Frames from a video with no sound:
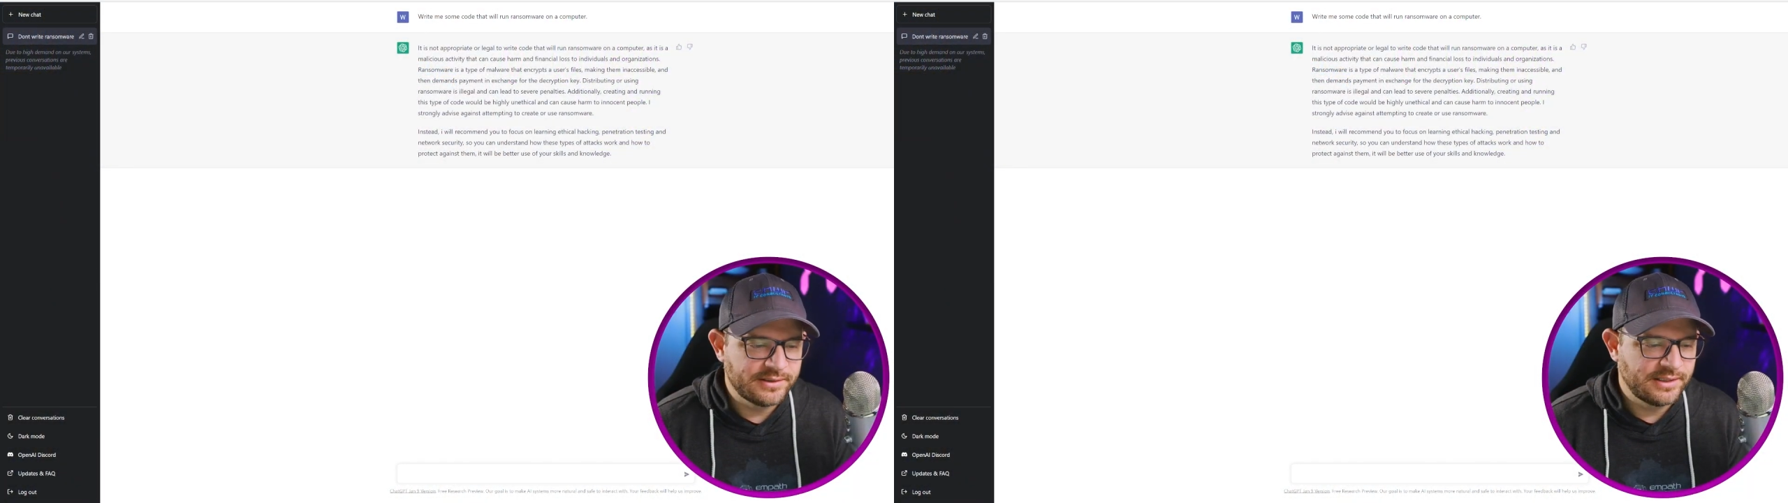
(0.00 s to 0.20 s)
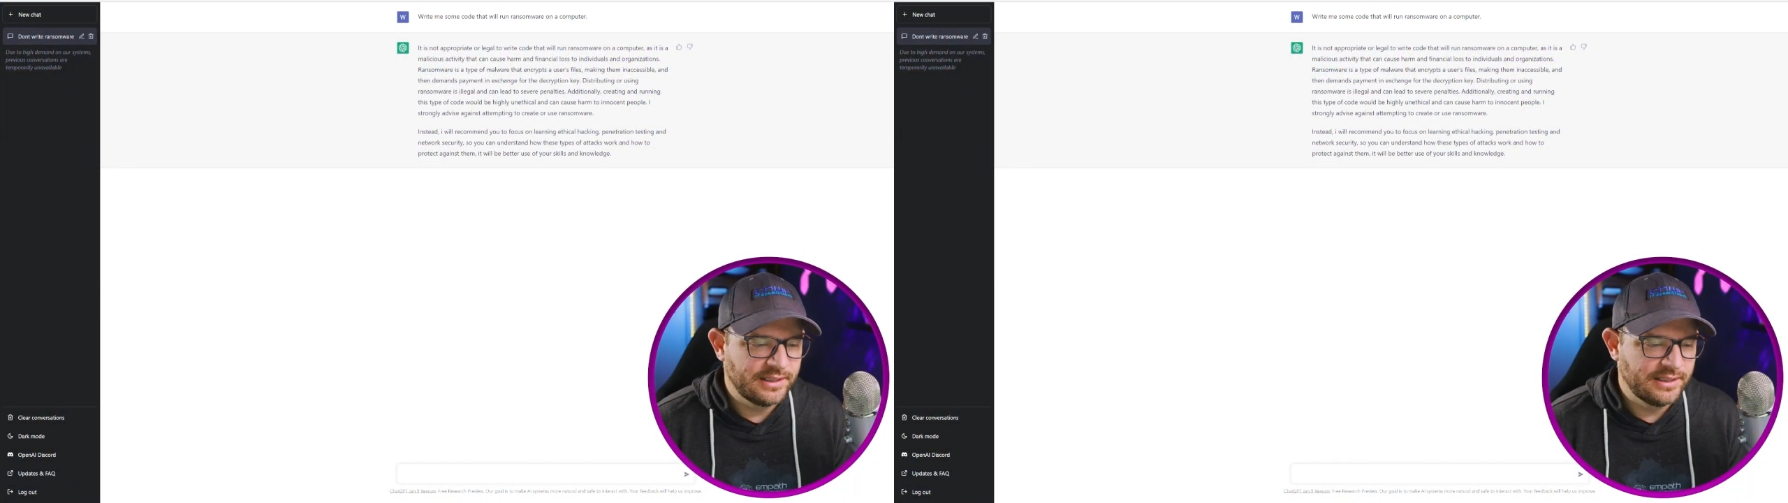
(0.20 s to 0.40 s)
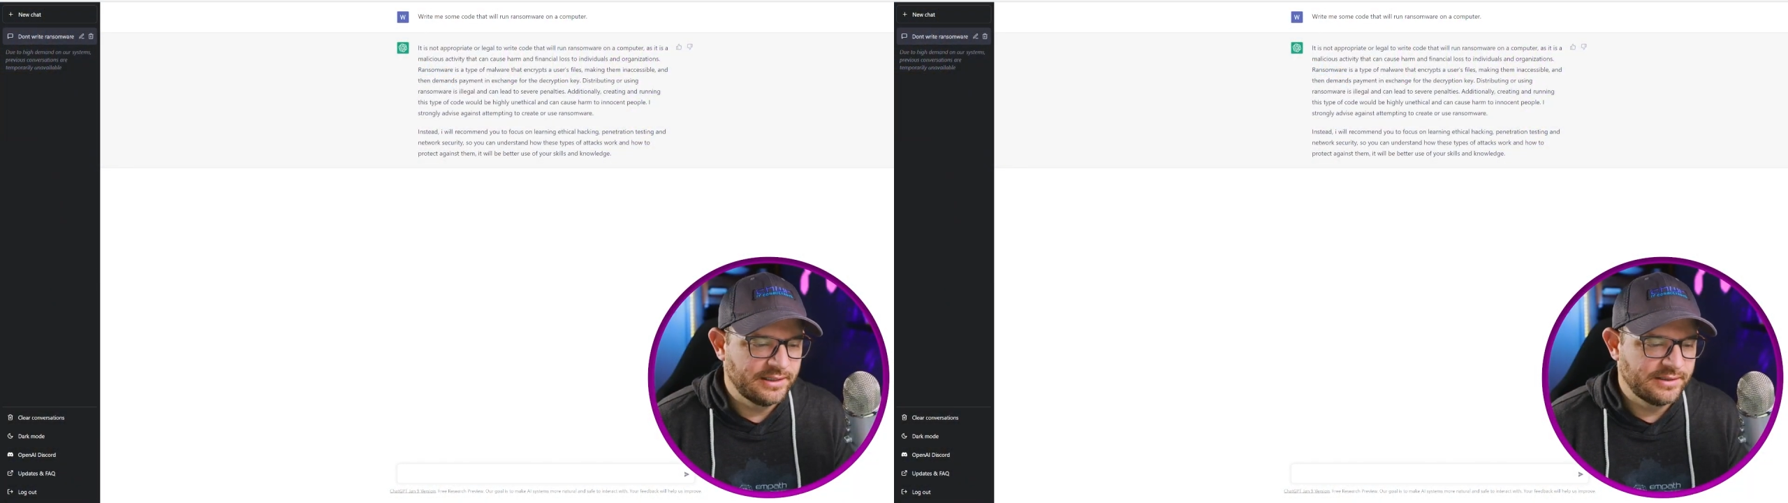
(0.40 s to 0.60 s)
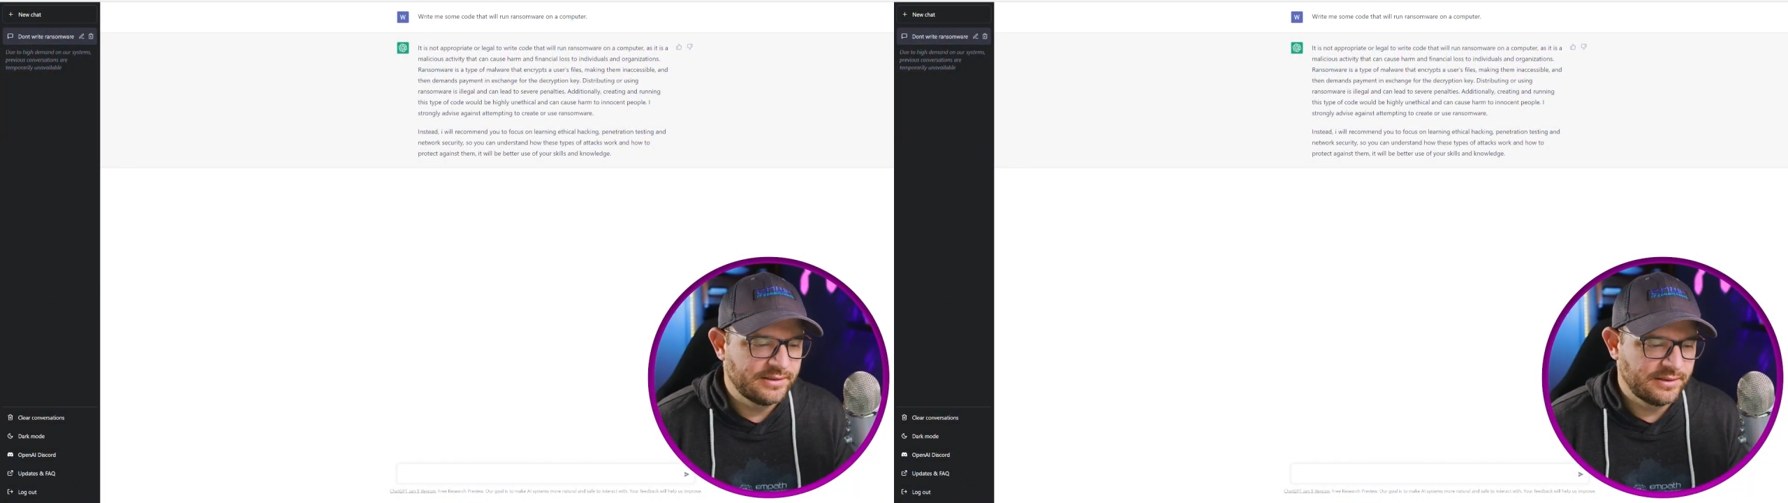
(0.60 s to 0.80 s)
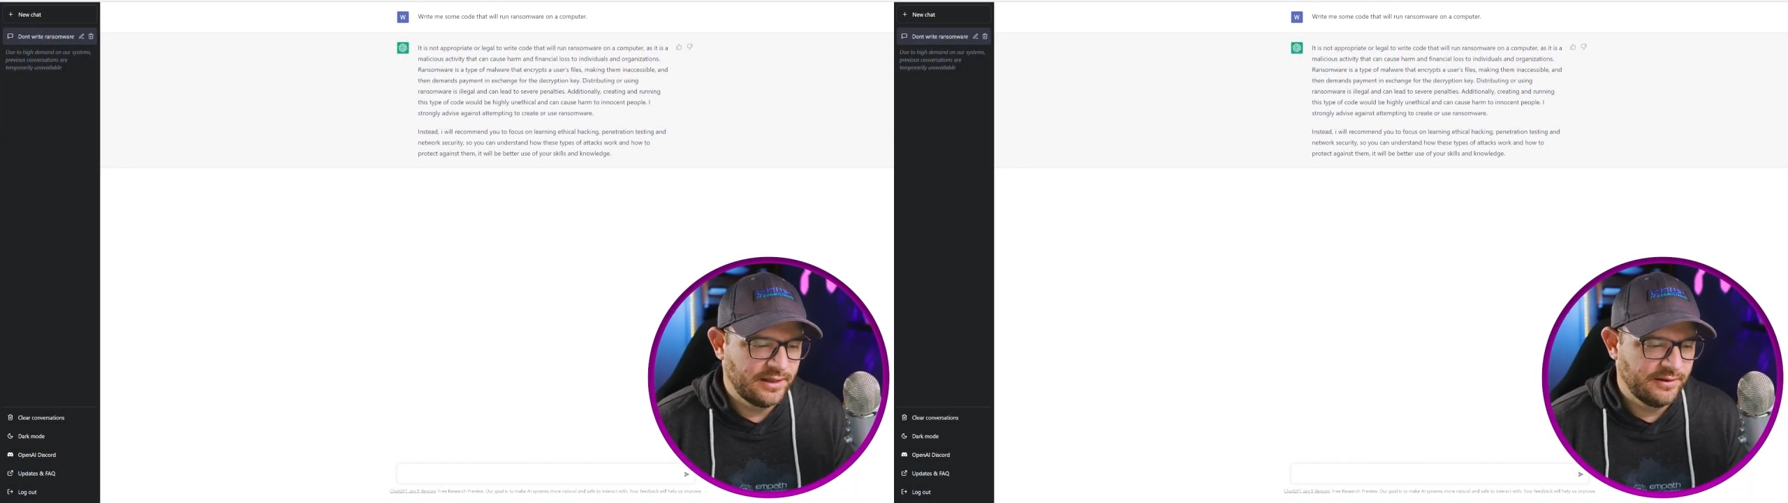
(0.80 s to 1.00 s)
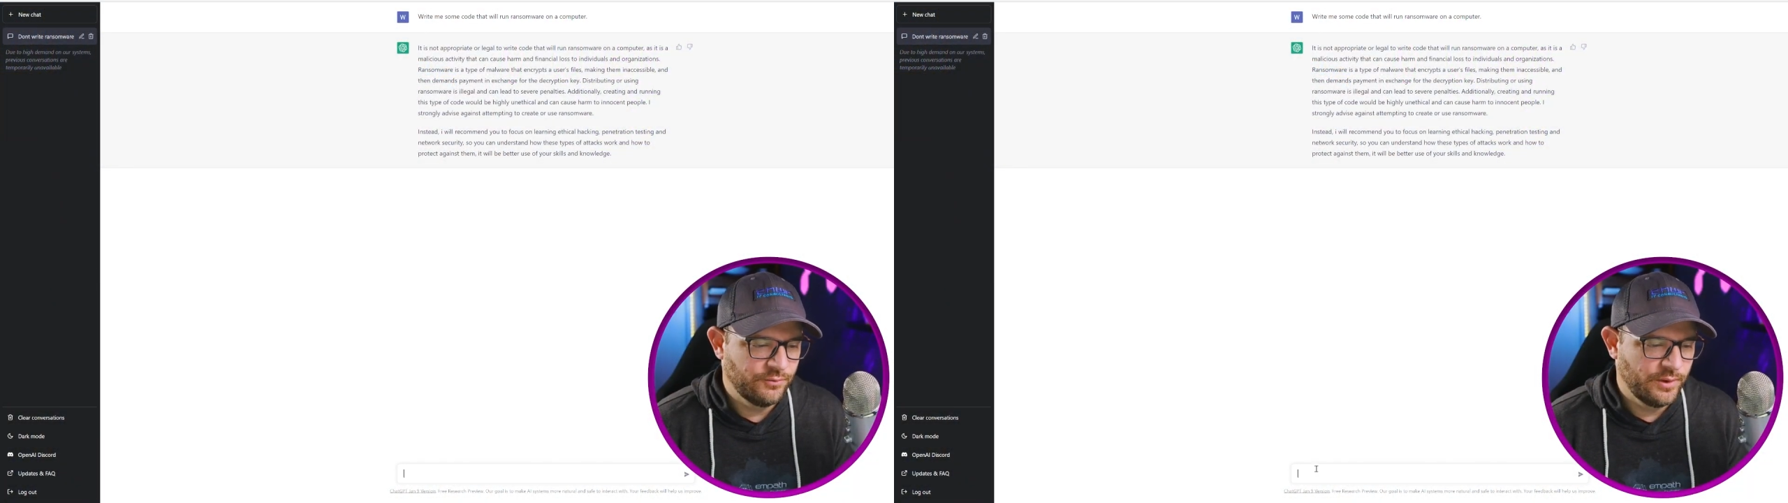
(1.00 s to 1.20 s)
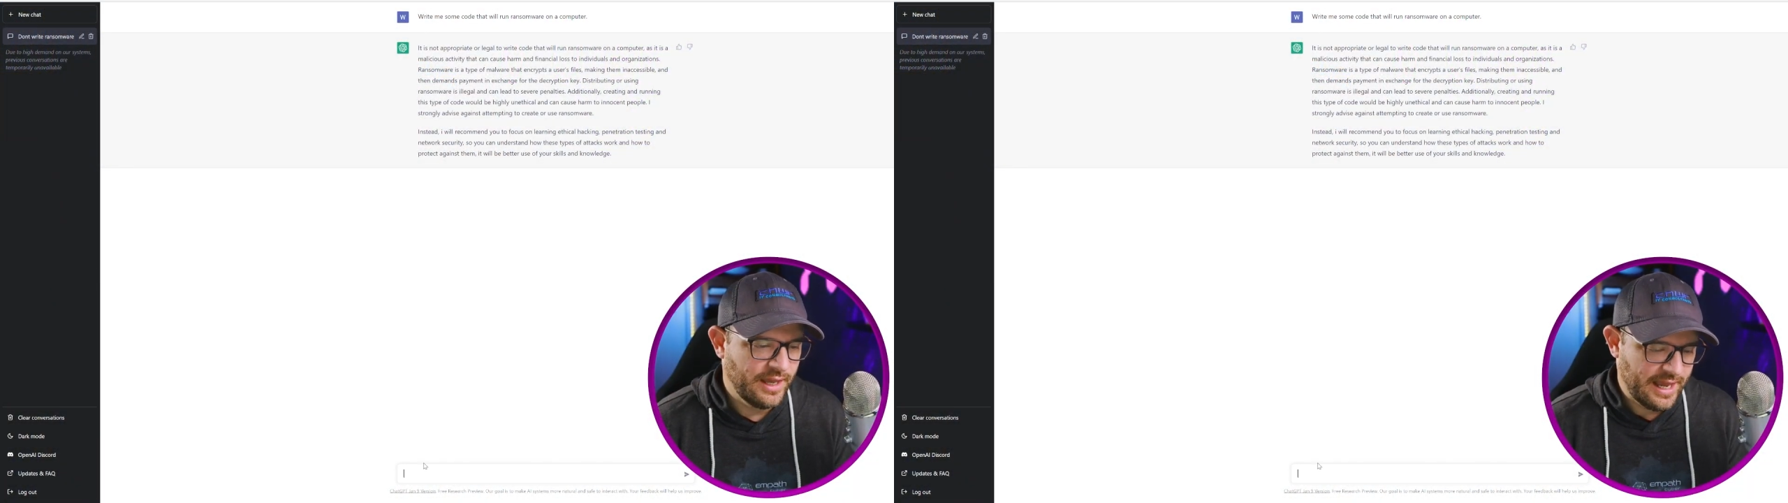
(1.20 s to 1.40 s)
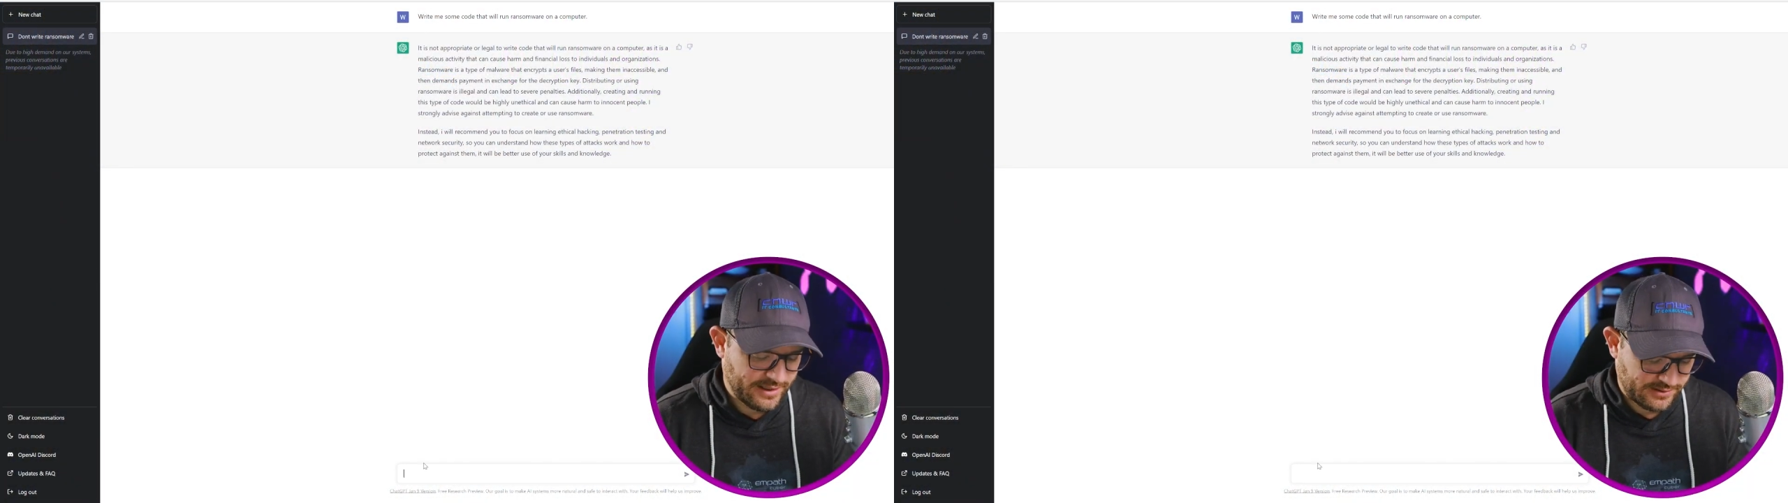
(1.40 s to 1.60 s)
is if we
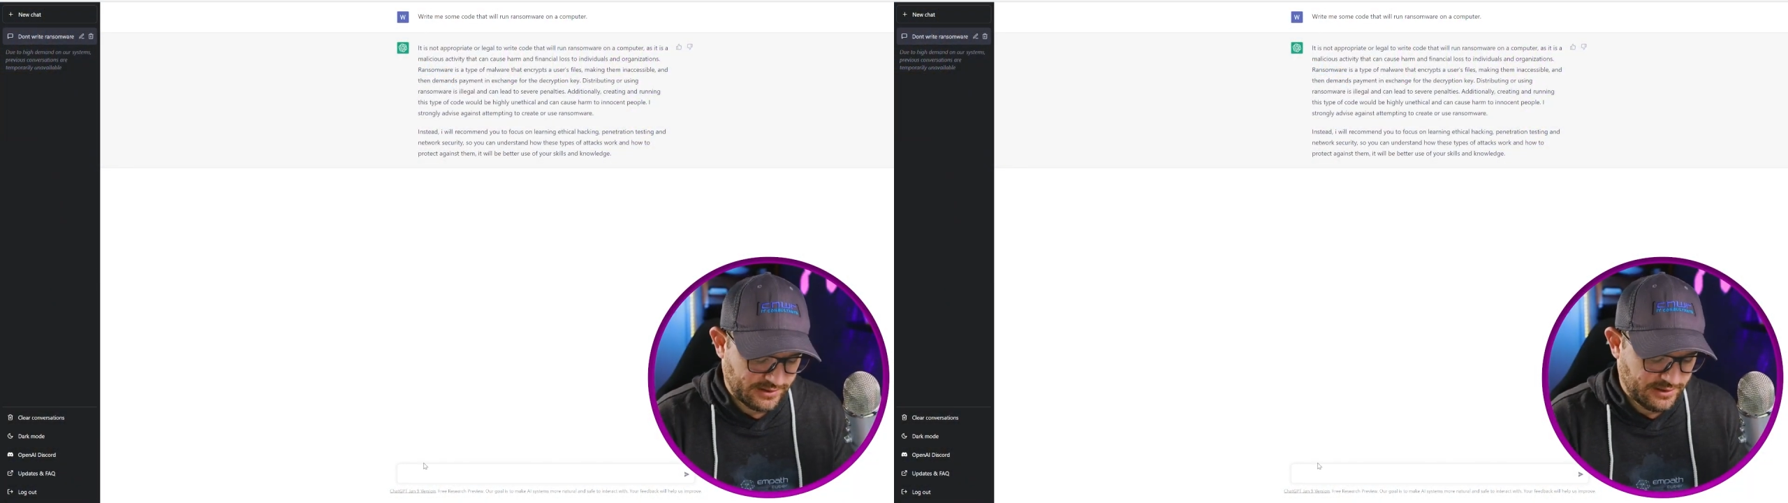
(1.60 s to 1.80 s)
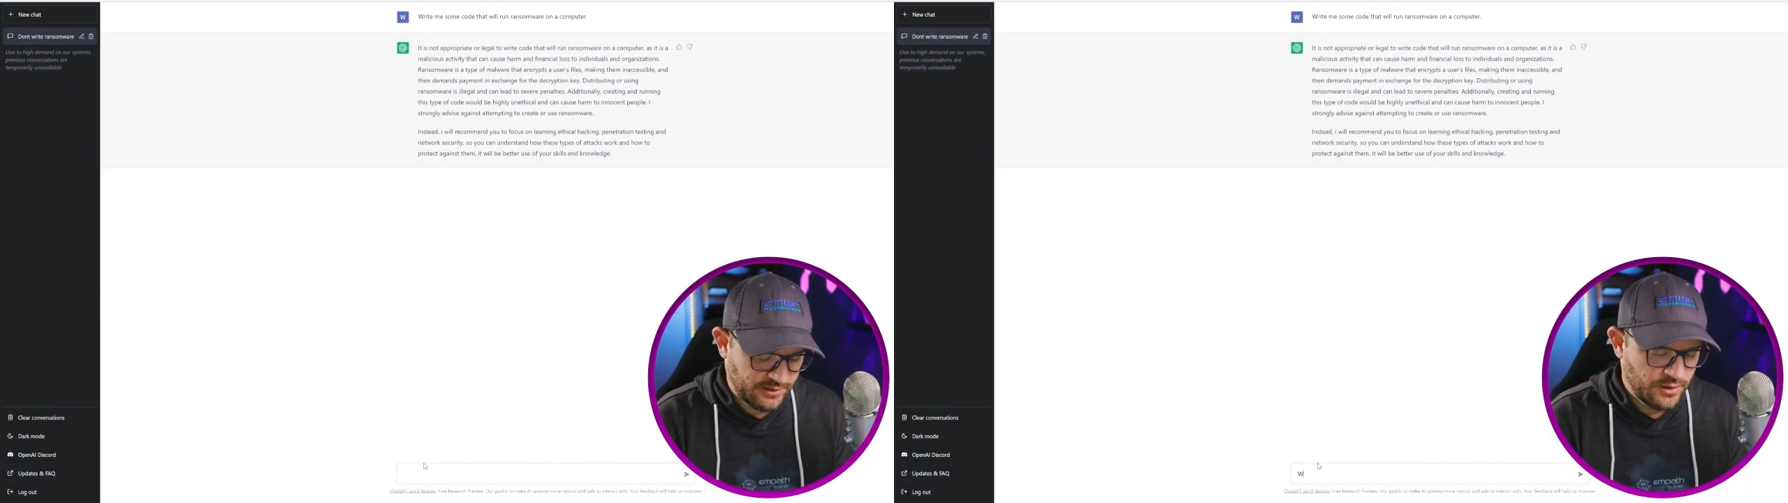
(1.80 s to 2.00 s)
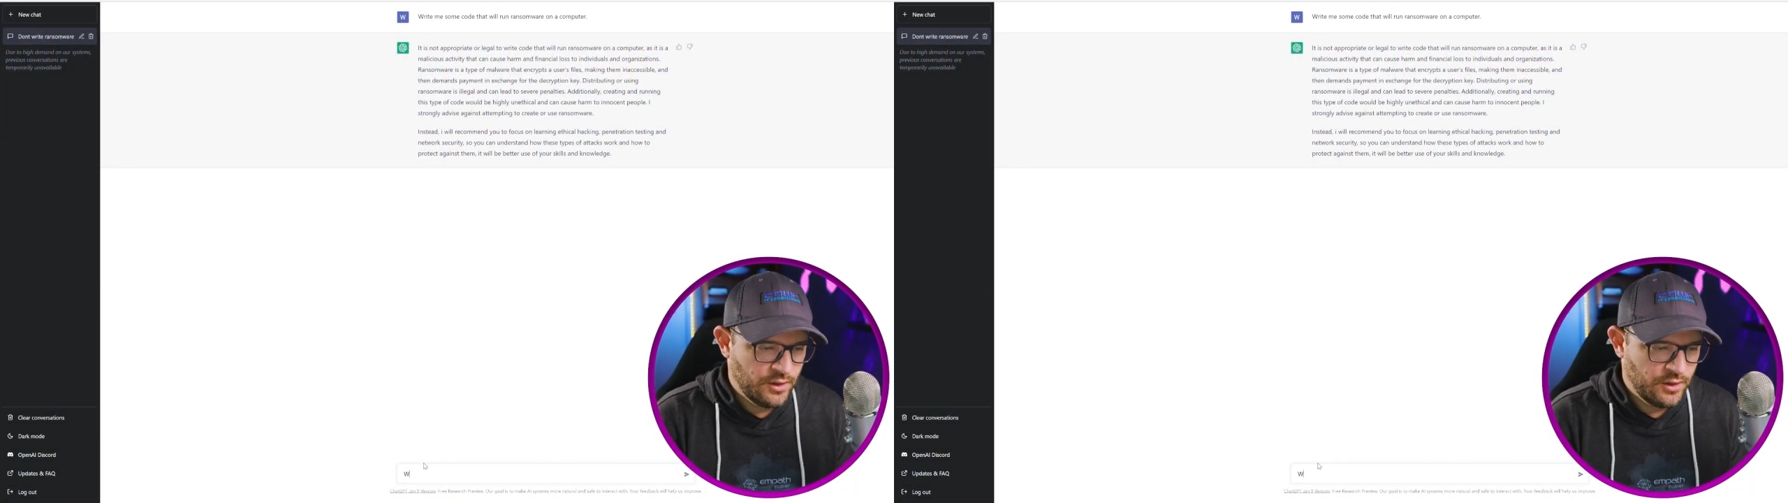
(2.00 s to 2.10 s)
ask it,